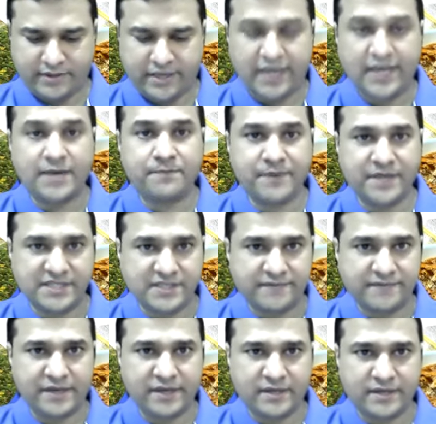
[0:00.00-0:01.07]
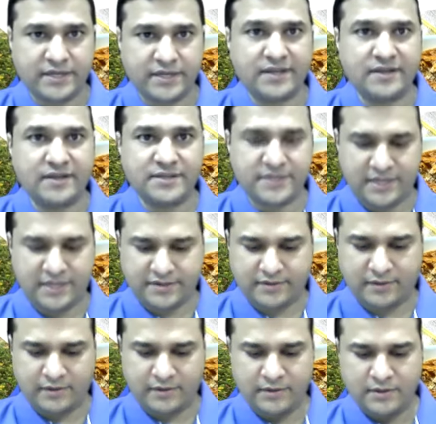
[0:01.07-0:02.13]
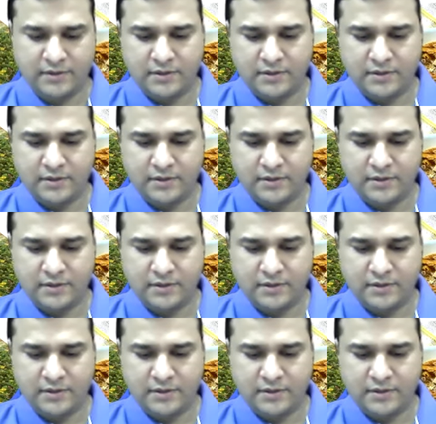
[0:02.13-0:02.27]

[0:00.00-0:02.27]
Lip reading: 8 Pacific, 10 Central,